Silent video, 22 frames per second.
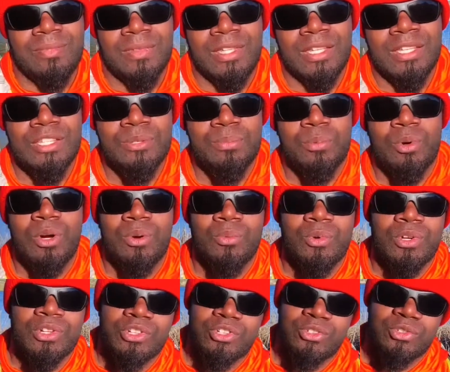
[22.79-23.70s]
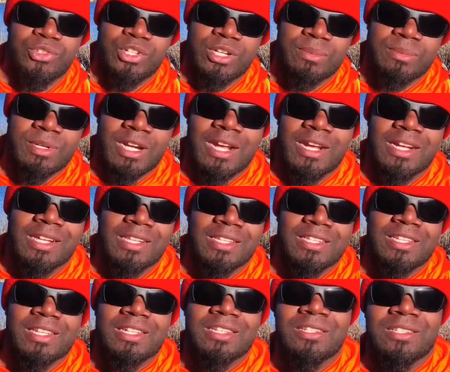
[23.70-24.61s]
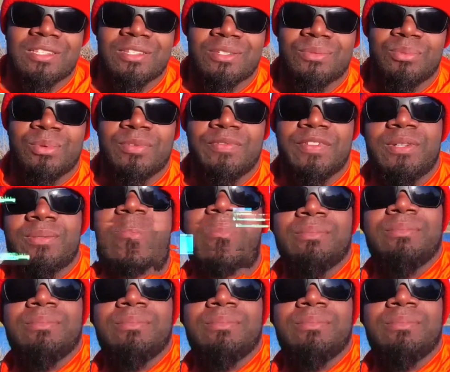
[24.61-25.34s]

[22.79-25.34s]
It's 4-1 Truu Gemini. Let's get to this review.